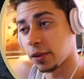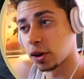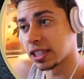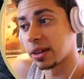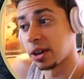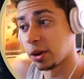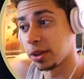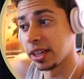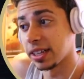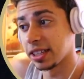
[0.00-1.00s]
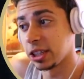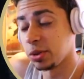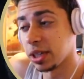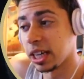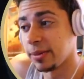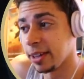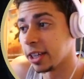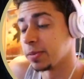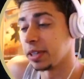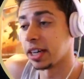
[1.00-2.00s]
of course, they would not let us see who the enemy
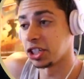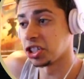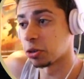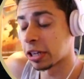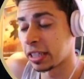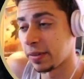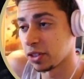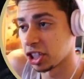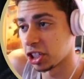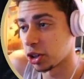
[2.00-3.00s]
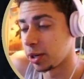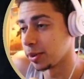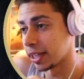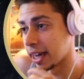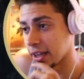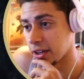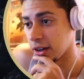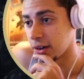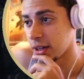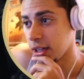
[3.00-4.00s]
is because Resident Evil was just great with that, you
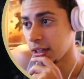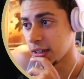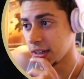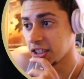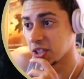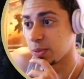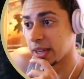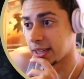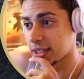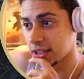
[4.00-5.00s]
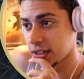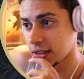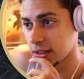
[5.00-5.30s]
know? Suspense.